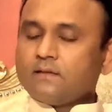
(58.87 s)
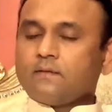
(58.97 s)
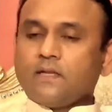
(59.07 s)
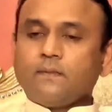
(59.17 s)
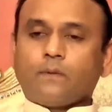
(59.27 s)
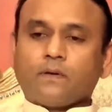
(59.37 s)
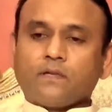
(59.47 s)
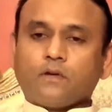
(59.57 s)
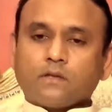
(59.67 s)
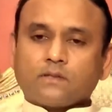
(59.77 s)
very
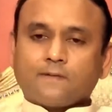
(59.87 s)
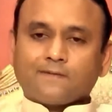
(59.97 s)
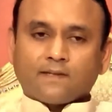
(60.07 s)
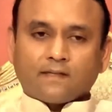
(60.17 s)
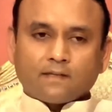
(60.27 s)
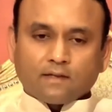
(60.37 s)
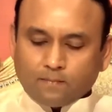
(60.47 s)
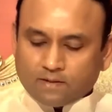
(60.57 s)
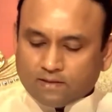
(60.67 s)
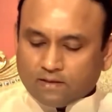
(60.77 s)
important concept of Sanatana
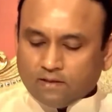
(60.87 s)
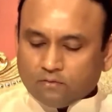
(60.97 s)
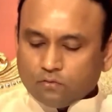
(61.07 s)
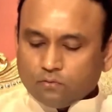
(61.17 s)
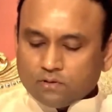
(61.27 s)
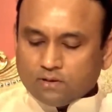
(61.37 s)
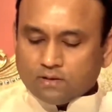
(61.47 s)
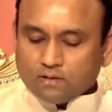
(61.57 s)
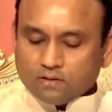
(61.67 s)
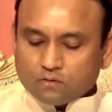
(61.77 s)
Dharma is getting introduced in
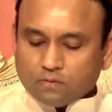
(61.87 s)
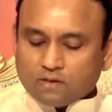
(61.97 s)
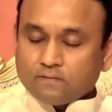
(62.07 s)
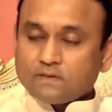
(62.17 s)
13th shloka,